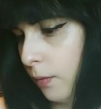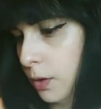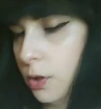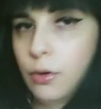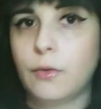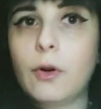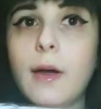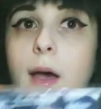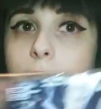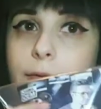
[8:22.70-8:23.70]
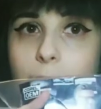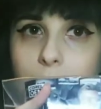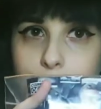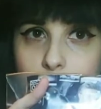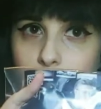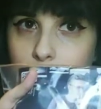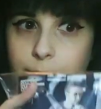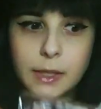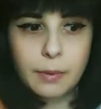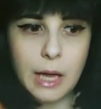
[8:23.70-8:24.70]
one, two, three, four, five
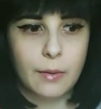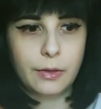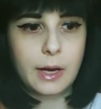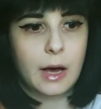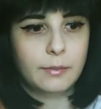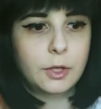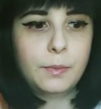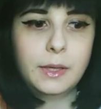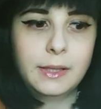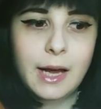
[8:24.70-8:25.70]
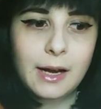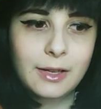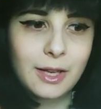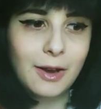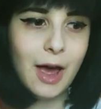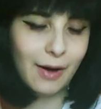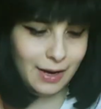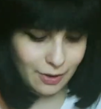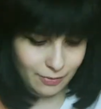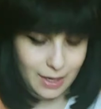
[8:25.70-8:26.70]
programs to play with now. I'm super excited. So now
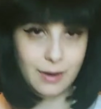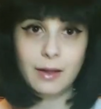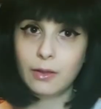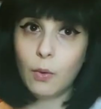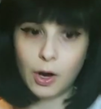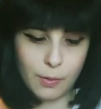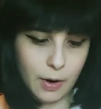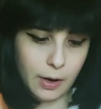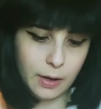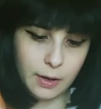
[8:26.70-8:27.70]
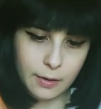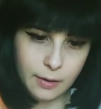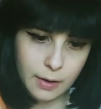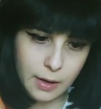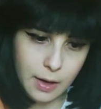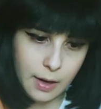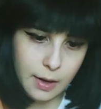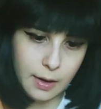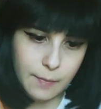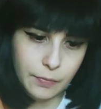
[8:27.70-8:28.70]
I don't need the watermark.
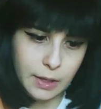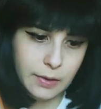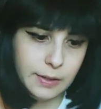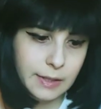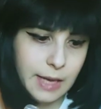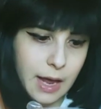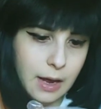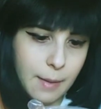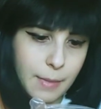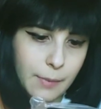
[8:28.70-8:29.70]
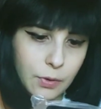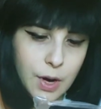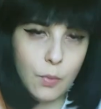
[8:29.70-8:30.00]
This is a memory